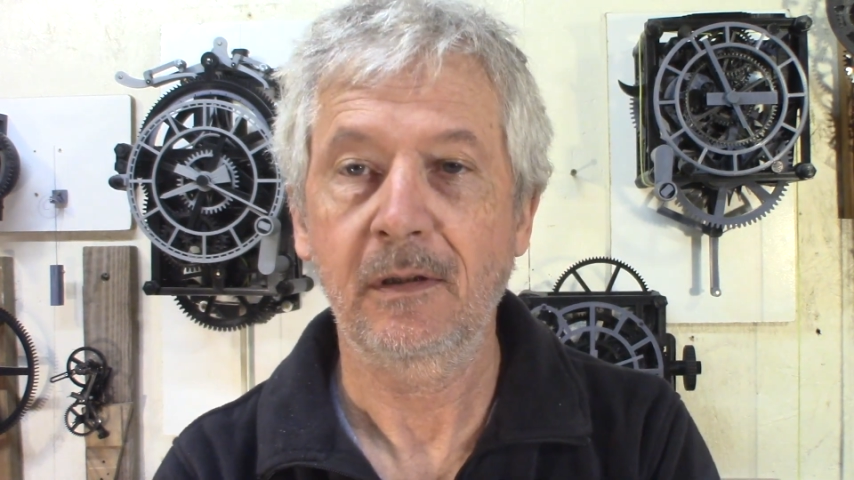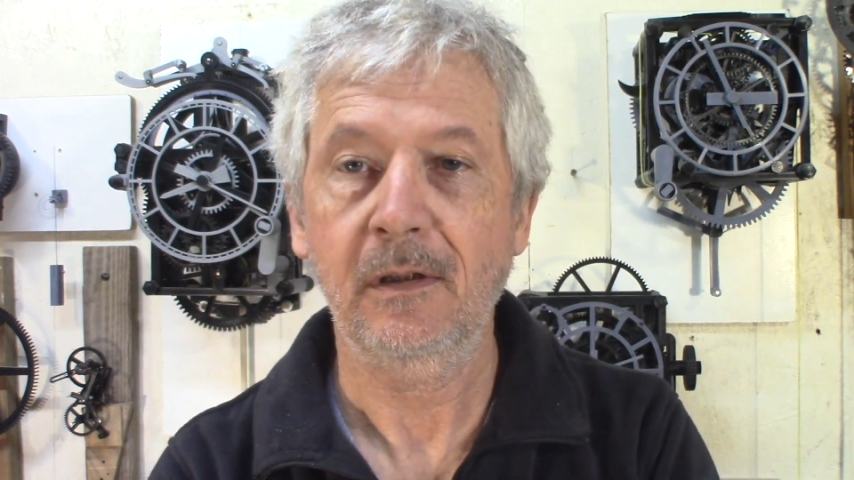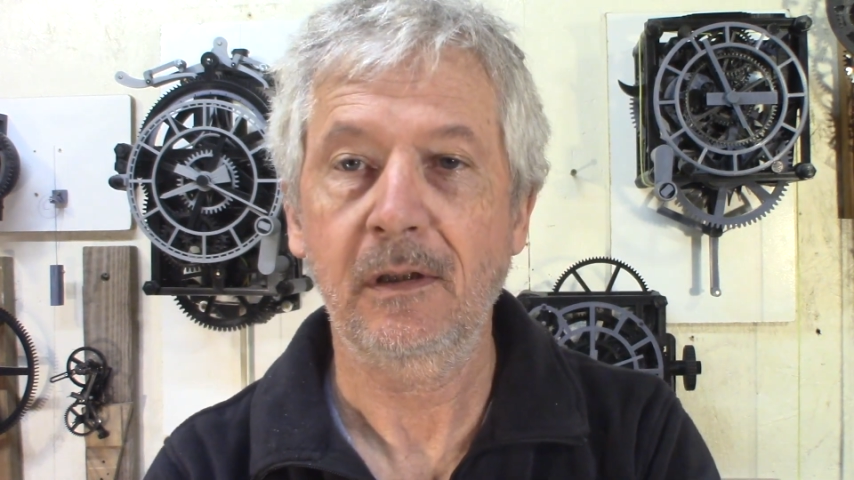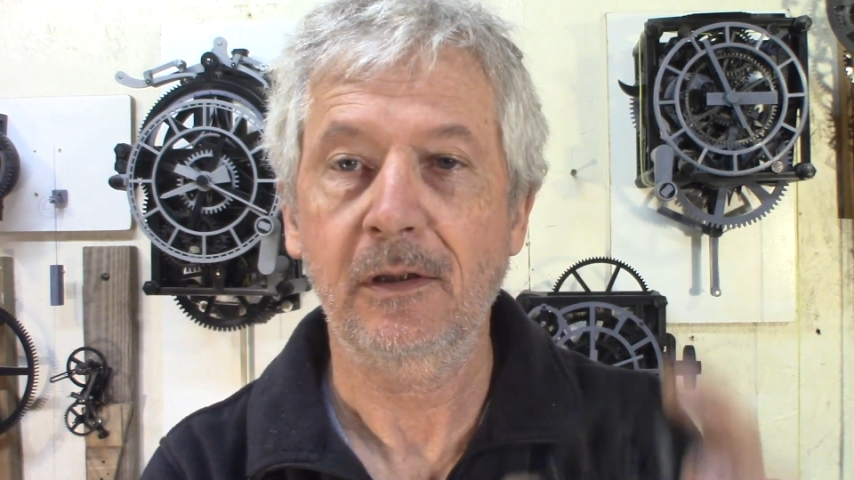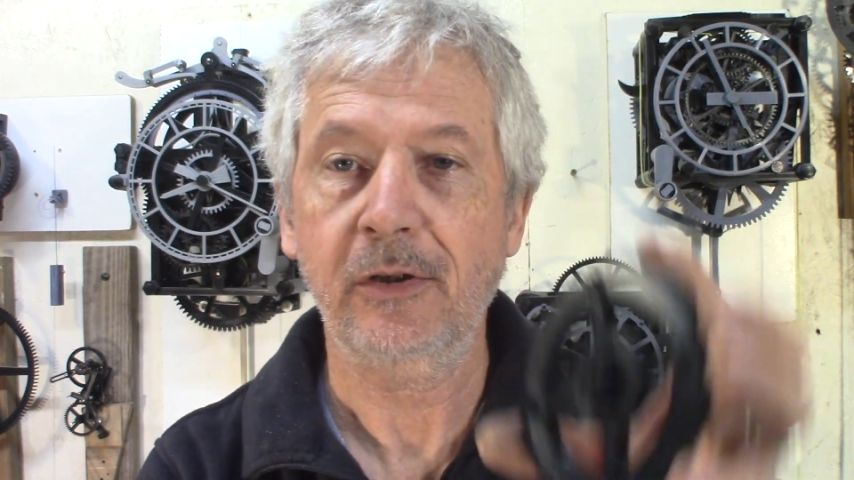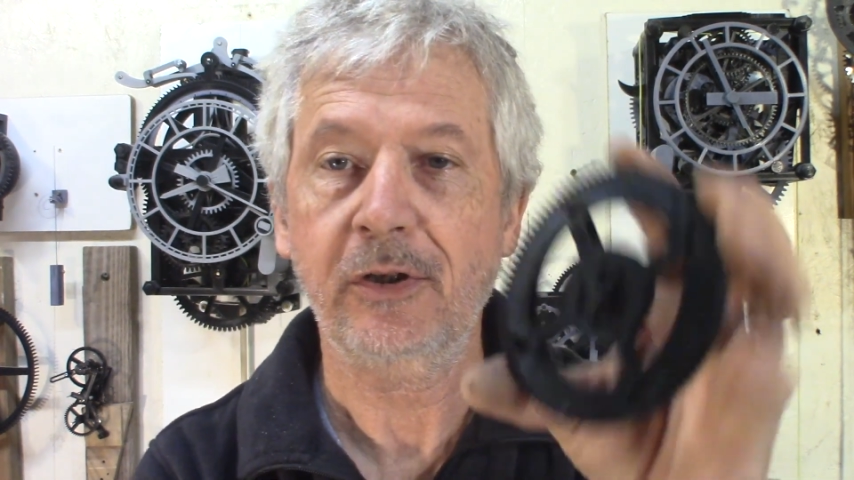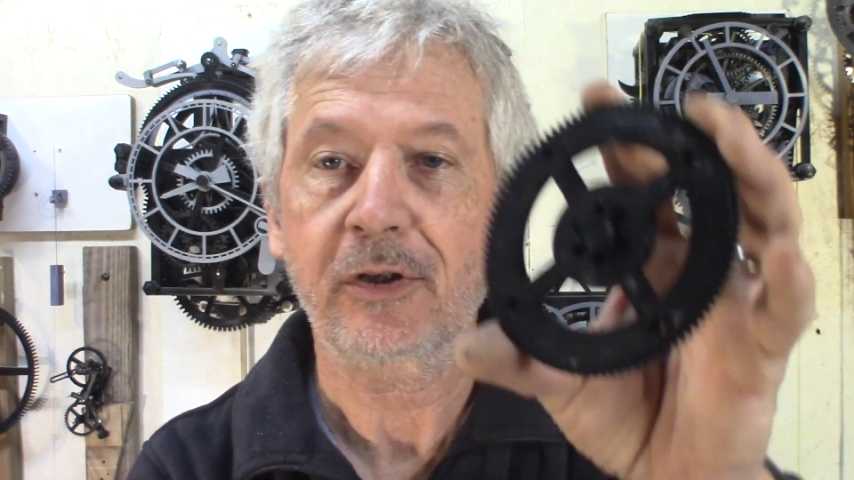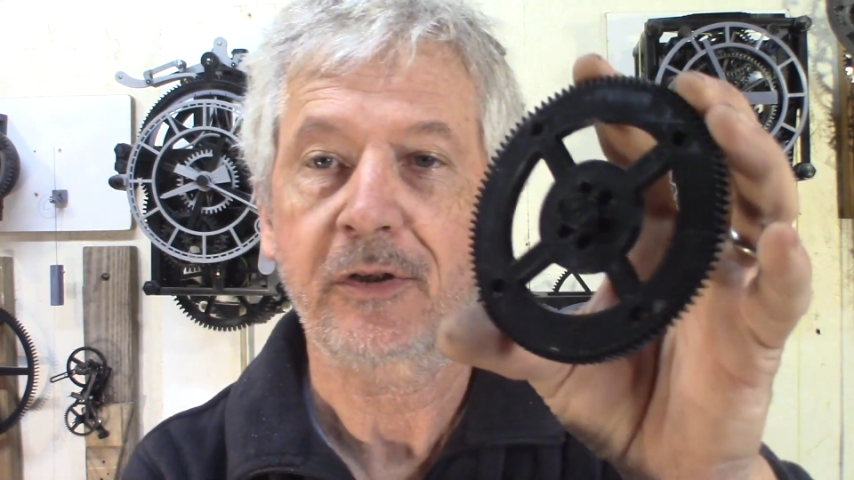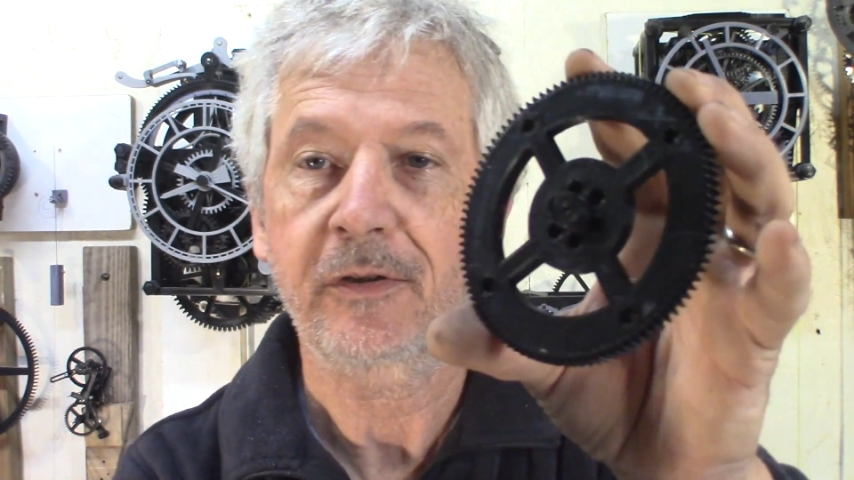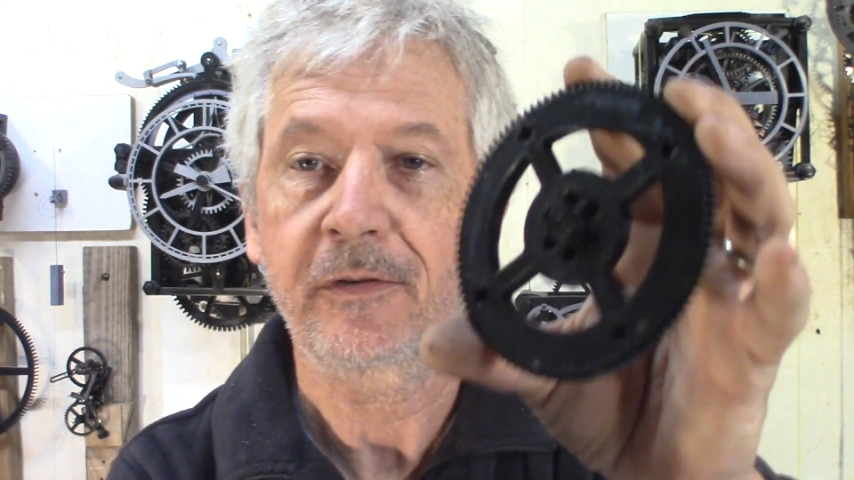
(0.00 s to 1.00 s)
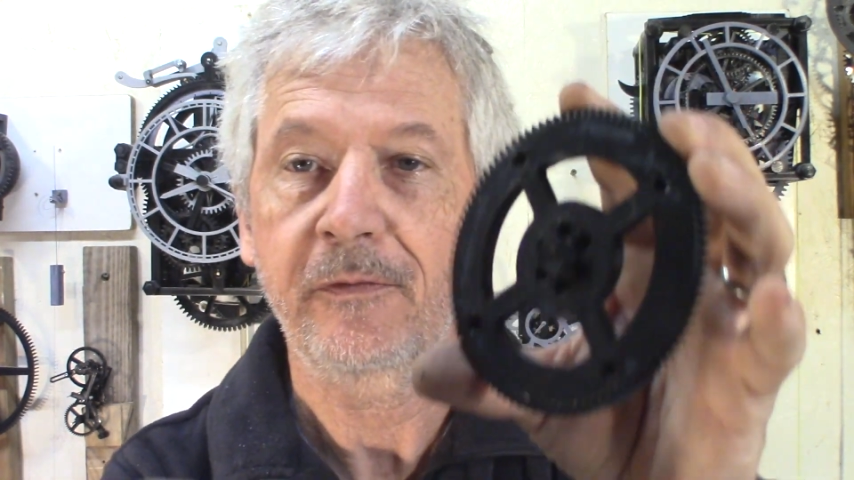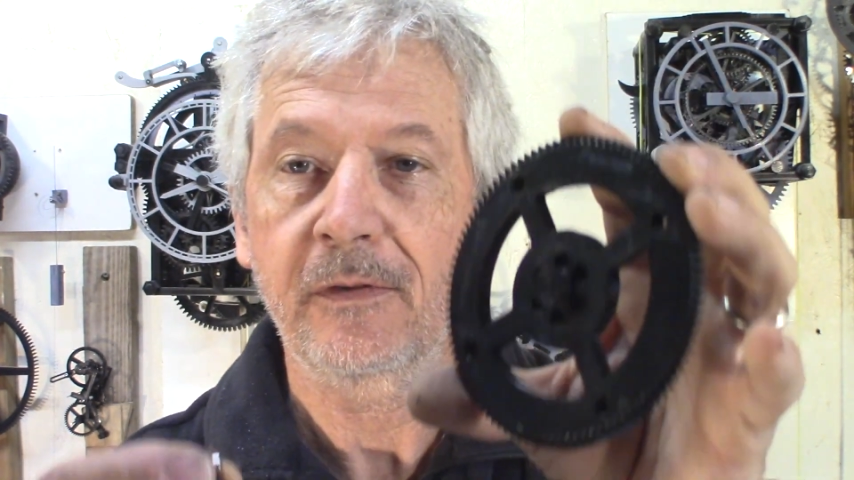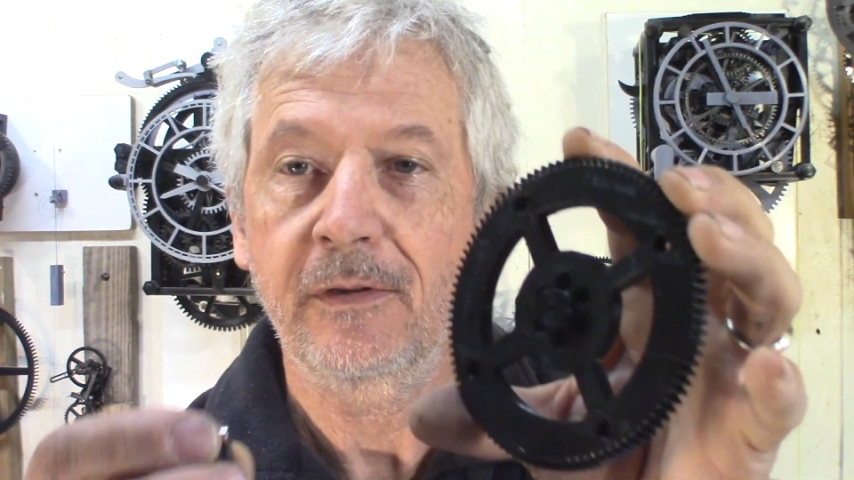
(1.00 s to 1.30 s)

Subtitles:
clutch for